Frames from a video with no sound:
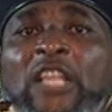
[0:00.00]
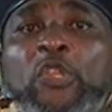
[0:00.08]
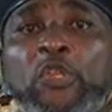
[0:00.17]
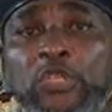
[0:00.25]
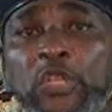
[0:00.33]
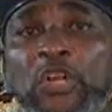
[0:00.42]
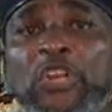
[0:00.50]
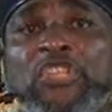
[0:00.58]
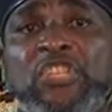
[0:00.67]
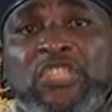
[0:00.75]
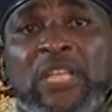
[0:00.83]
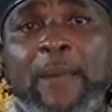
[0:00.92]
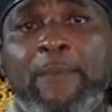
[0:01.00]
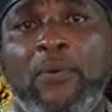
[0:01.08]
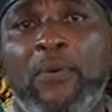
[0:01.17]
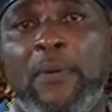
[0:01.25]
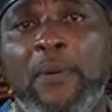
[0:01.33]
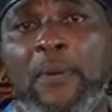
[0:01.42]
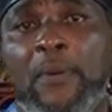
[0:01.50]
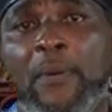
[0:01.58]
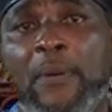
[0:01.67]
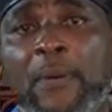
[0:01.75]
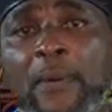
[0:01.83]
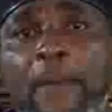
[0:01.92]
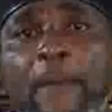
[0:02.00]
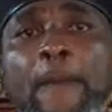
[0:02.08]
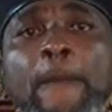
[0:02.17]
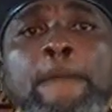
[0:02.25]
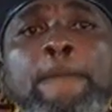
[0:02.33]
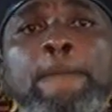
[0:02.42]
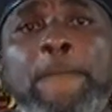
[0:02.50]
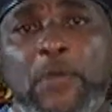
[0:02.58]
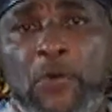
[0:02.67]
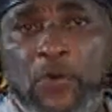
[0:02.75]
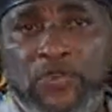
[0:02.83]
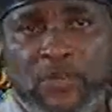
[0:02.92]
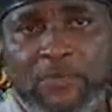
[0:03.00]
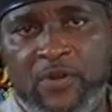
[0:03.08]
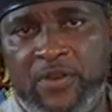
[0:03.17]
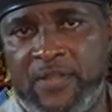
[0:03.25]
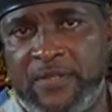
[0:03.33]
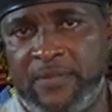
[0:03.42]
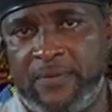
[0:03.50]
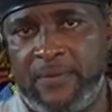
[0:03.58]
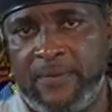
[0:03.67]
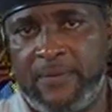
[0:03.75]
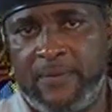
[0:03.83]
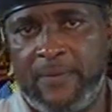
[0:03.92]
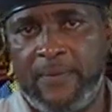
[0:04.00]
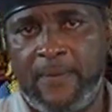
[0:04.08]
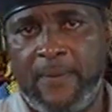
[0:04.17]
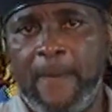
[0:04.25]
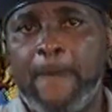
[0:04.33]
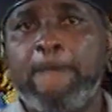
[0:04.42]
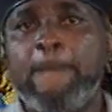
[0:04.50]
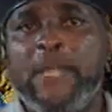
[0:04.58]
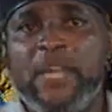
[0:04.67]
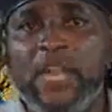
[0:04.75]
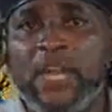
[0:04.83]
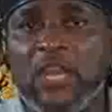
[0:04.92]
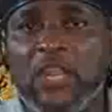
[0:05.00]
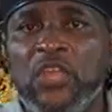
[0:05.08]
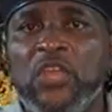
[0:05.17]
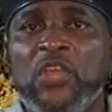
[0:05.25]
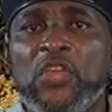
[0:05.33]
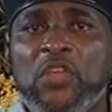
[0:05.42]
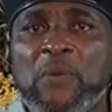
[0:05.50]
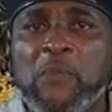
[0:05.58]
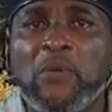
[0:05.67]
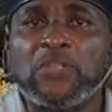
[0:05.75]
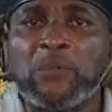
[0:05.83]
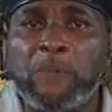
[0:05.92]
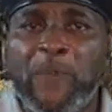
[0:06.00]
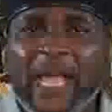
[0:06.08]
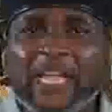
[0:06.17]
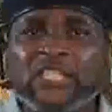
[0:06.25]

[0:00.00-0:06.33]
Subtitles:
And to John his disciple, behold your mother, meaning you must